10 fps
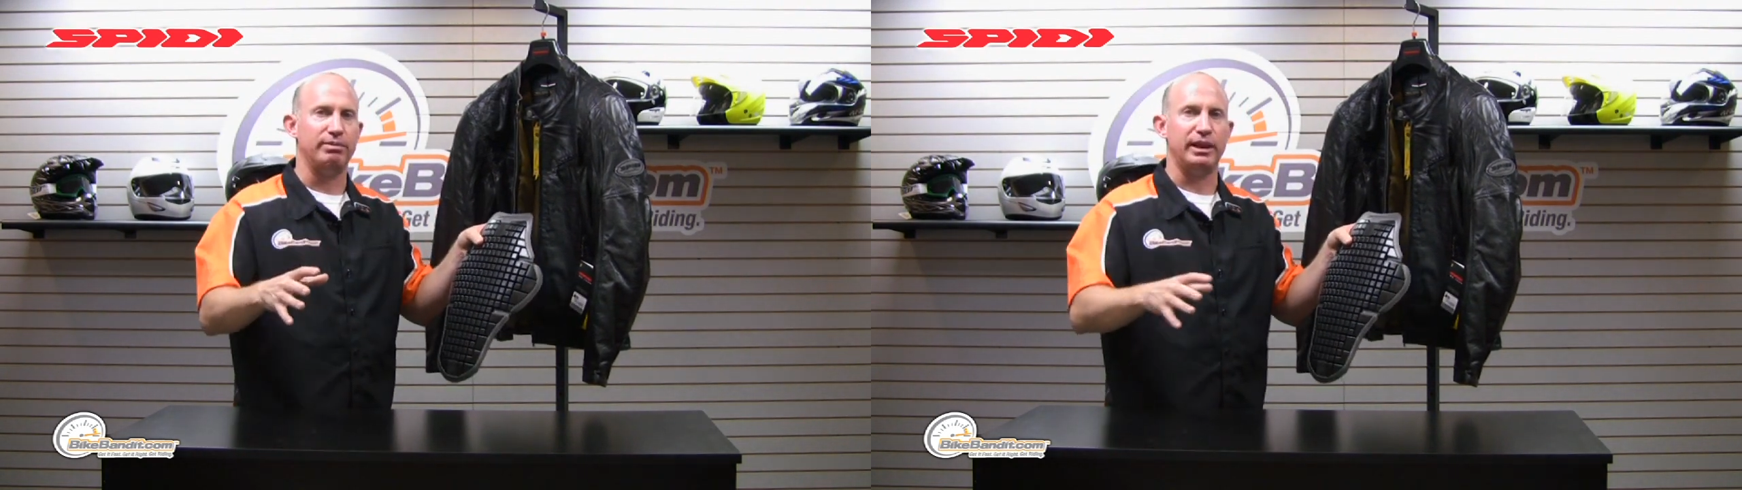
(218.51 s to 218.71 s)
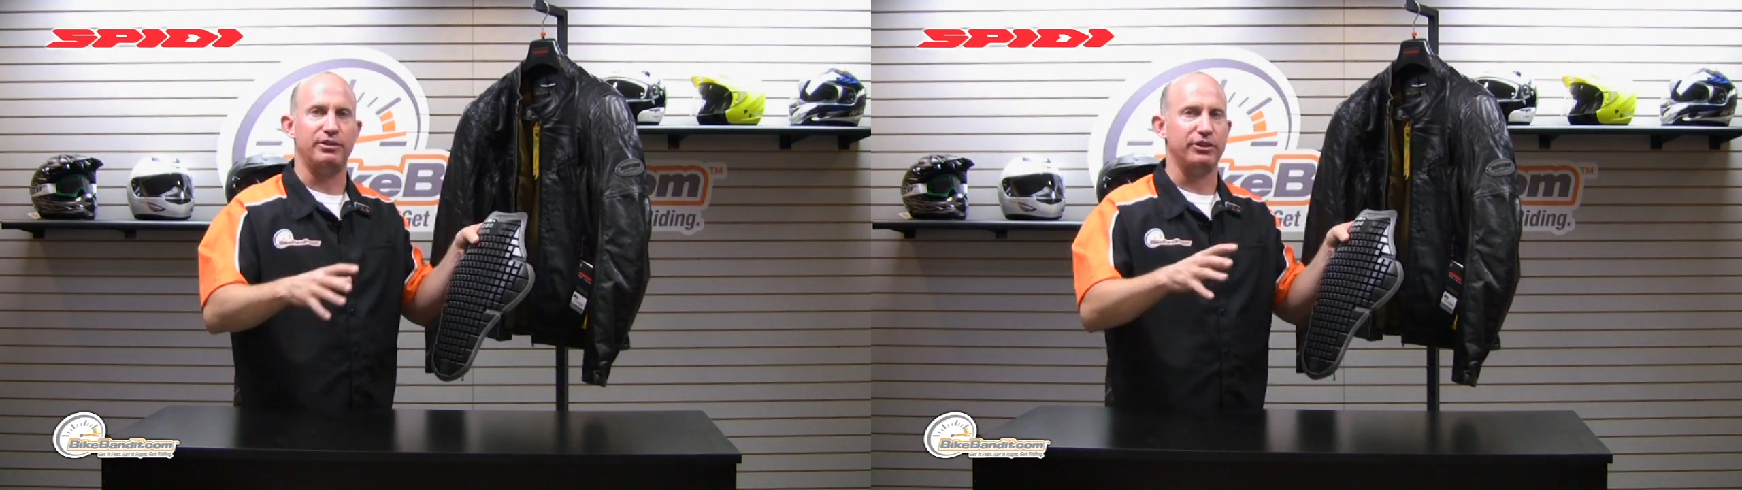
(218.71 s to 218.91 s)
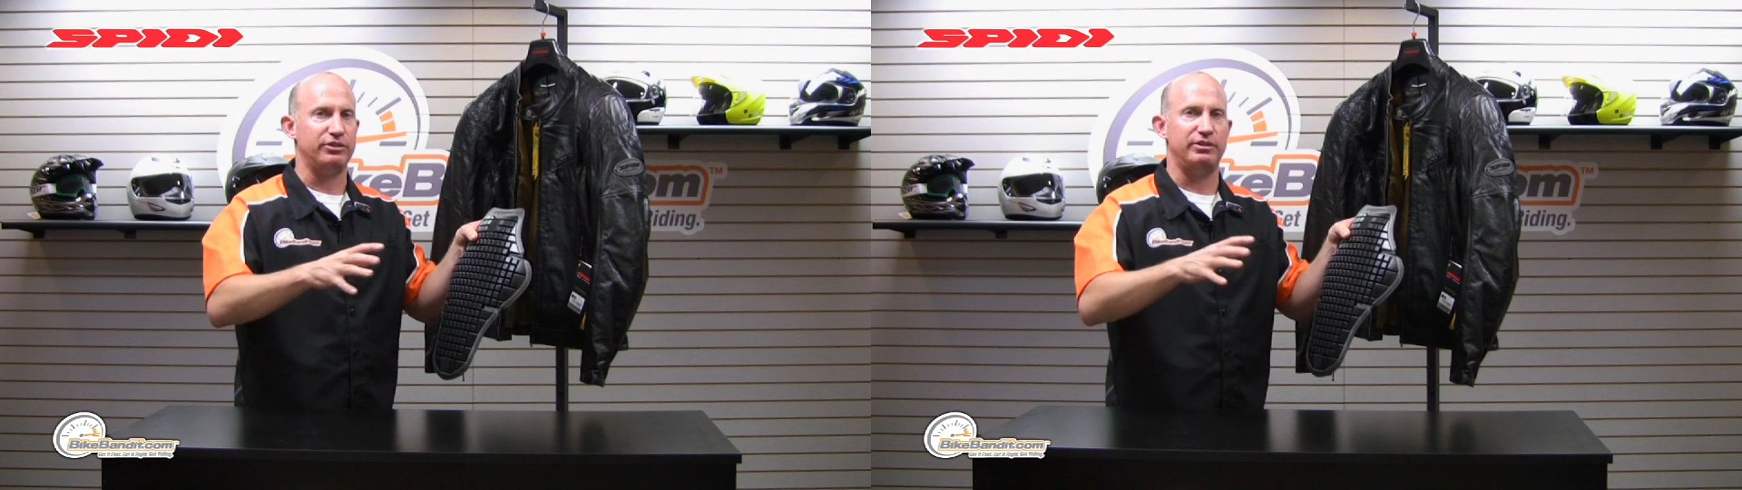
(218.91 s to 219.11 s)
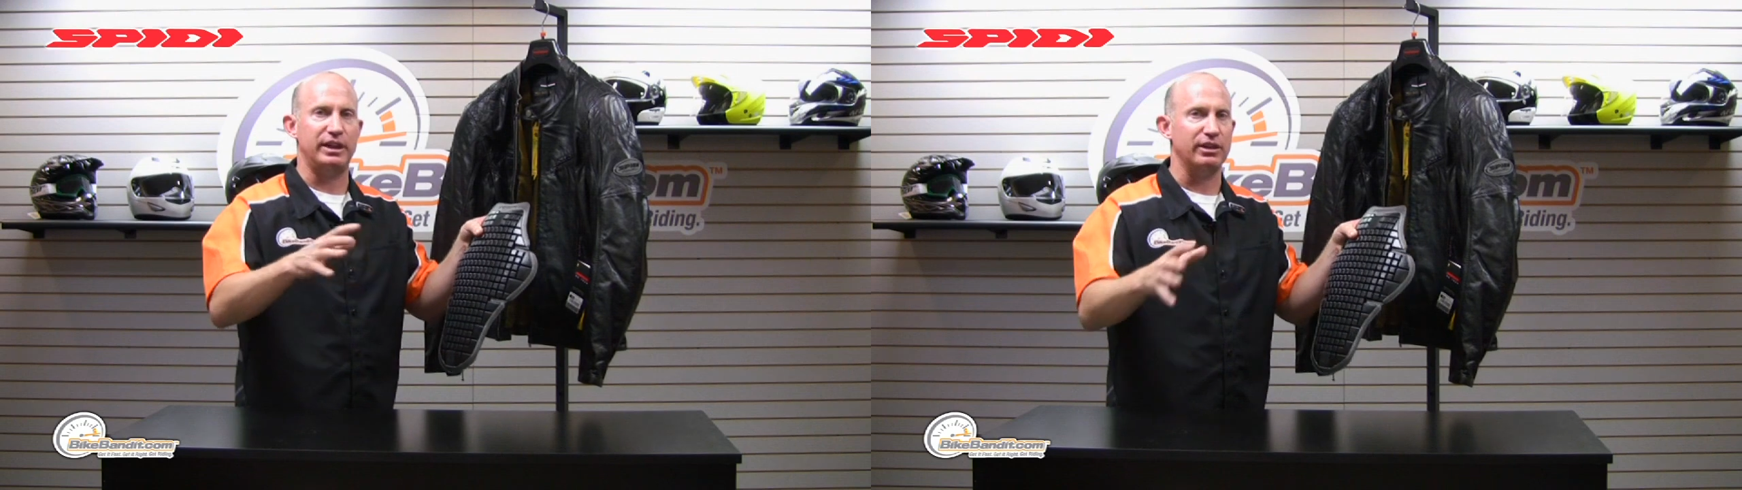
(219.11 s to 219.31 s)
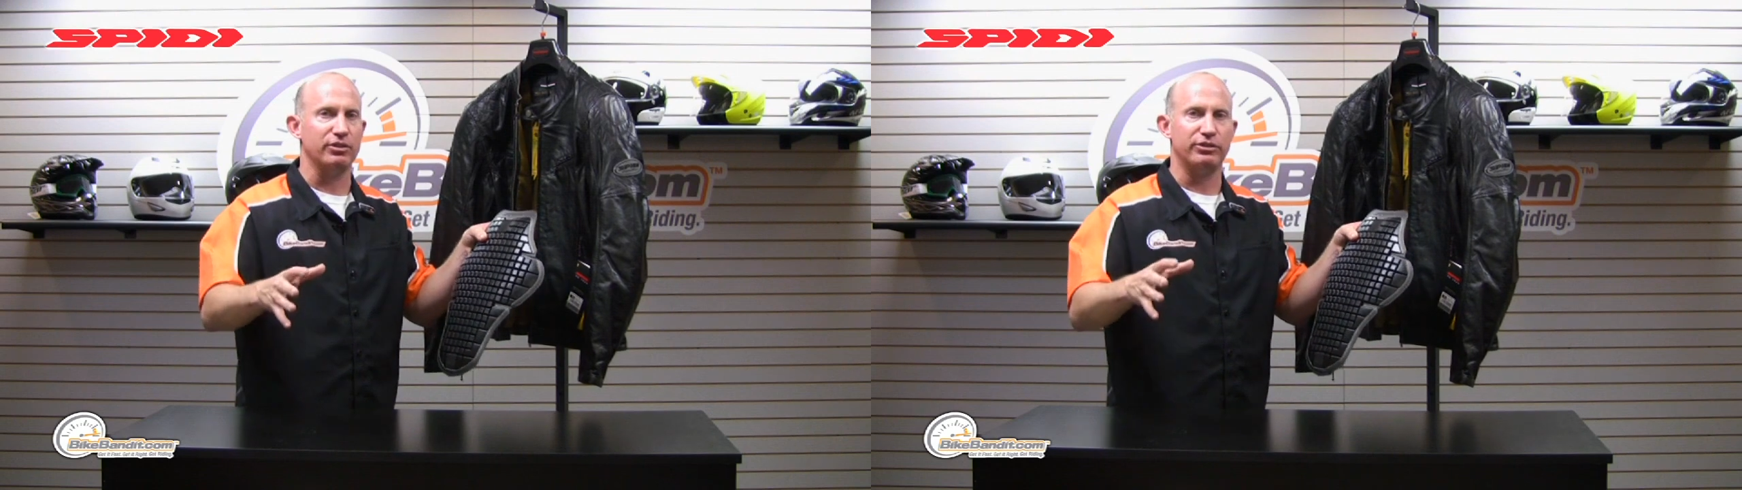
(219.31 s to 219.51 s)
that just
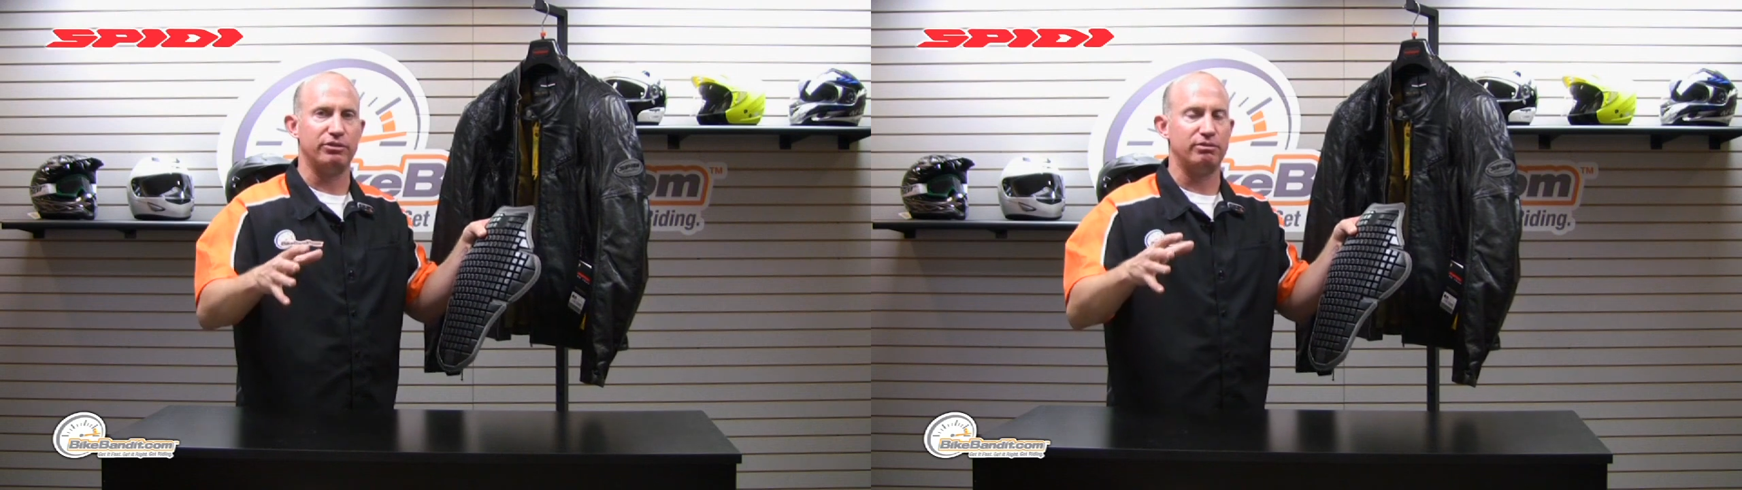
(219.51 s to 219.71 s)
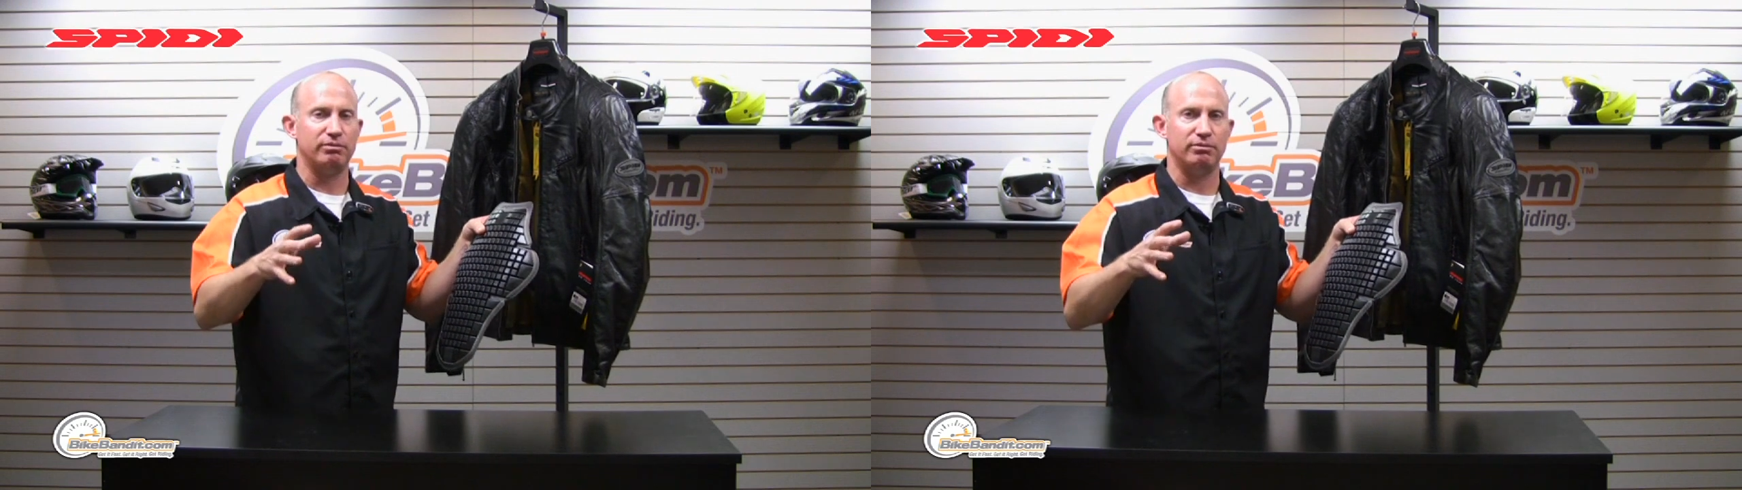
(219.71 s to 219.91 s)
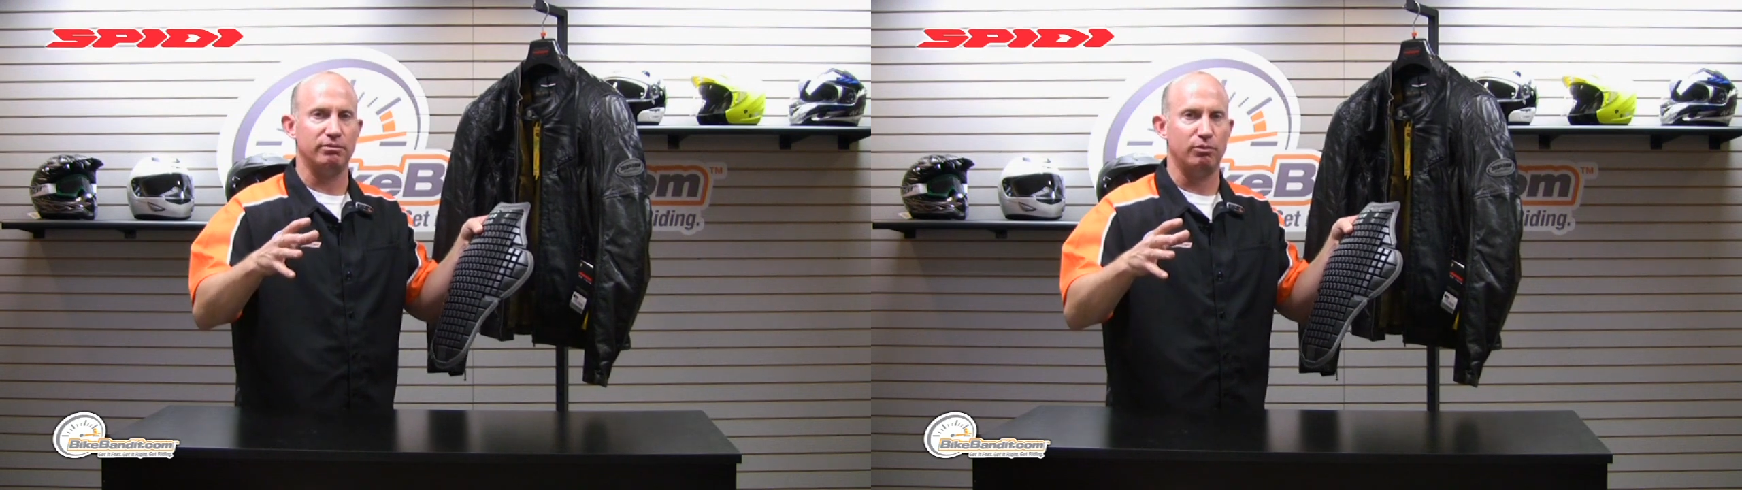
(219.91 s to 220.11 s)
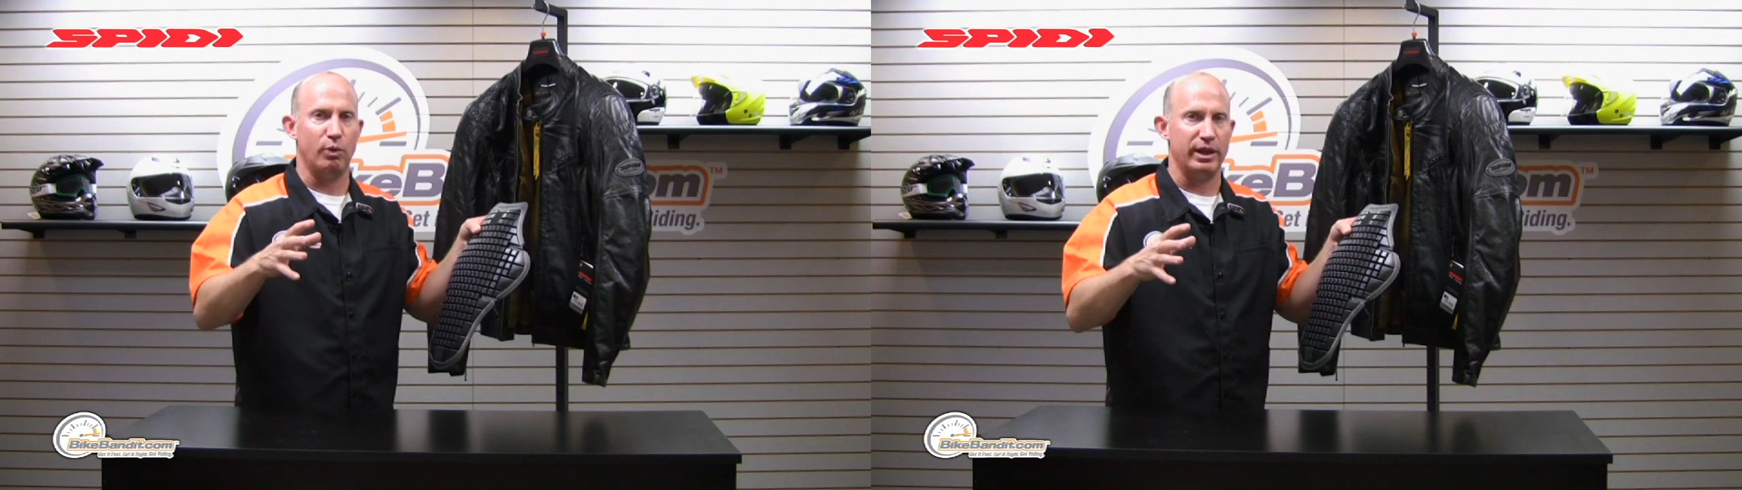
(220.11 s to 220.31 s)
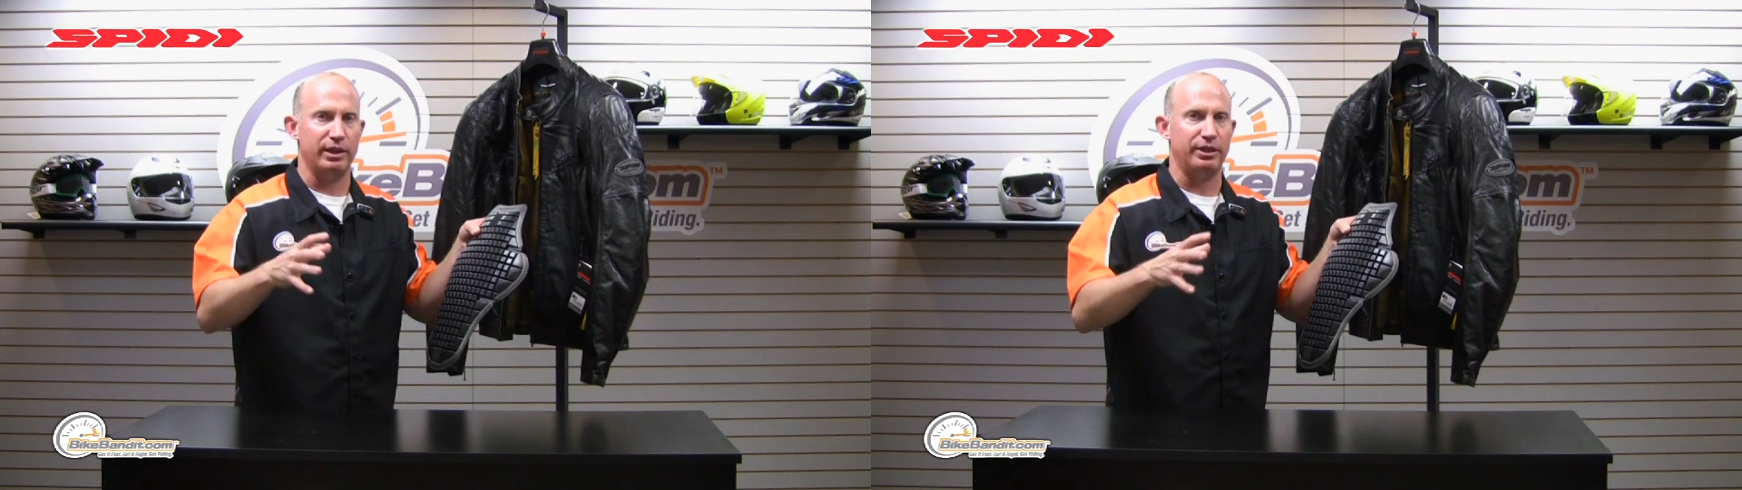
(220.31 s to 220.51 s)
deals
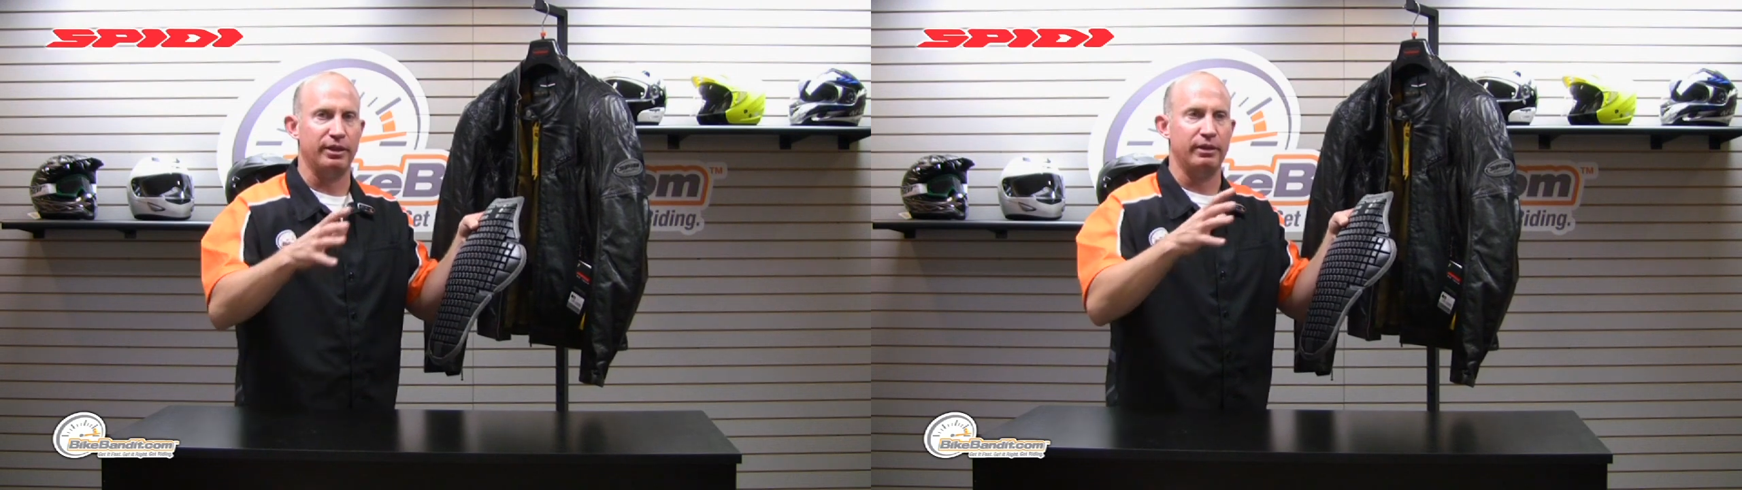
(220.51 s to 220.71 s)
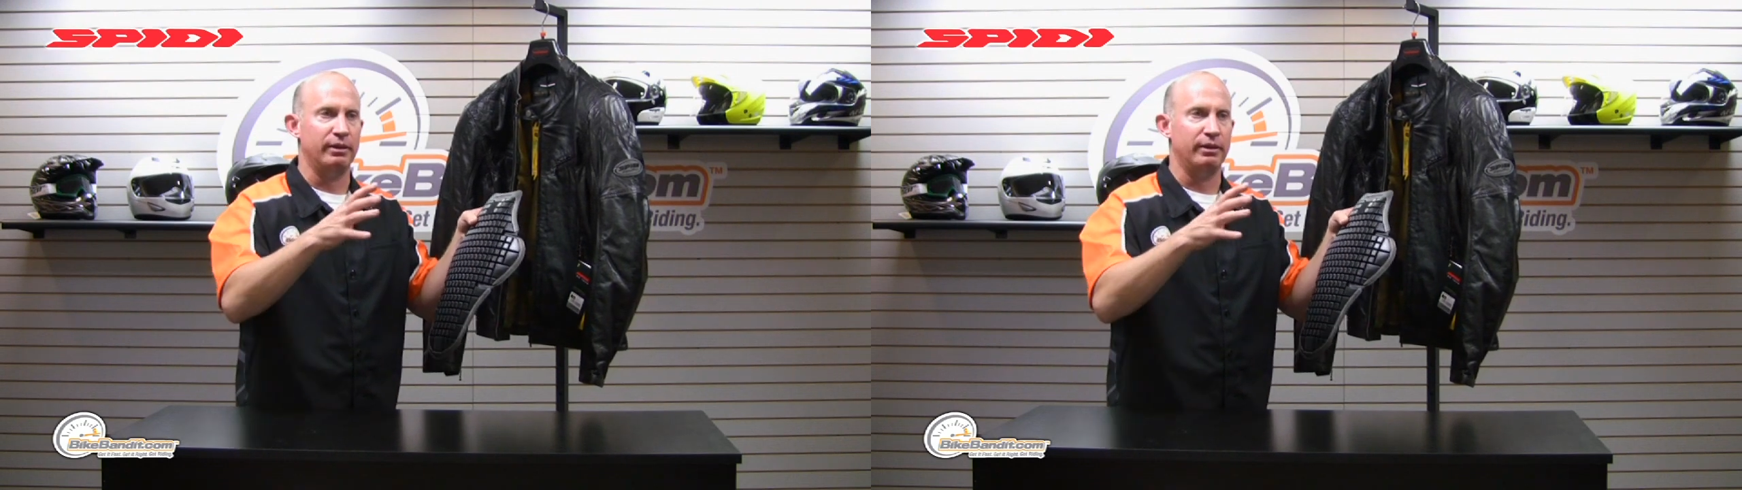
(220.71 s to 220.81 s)
with